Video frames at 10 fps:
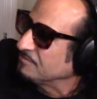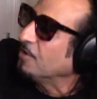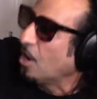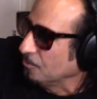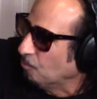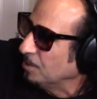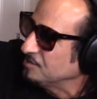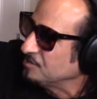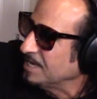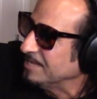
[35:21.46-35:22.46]
on one
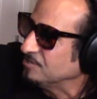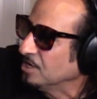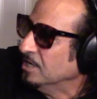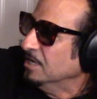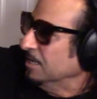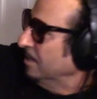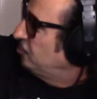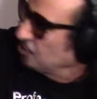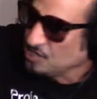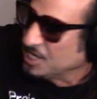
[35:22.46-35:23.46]
stage
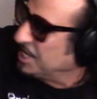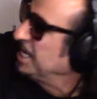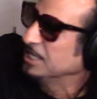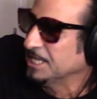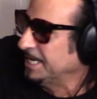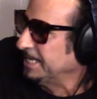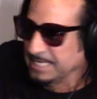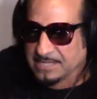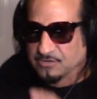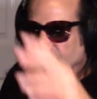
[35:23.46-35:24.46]
just killing it. And there's